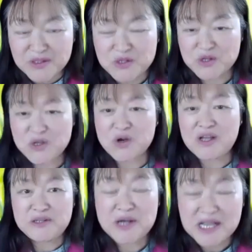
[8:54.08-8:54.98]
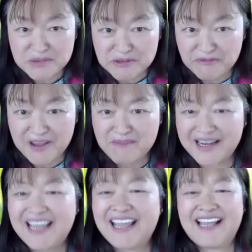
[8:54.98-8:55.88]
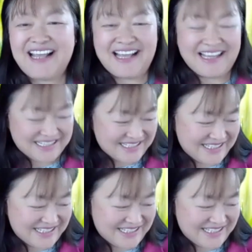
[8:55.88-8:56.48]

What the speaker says: to you and your husband's family. I'm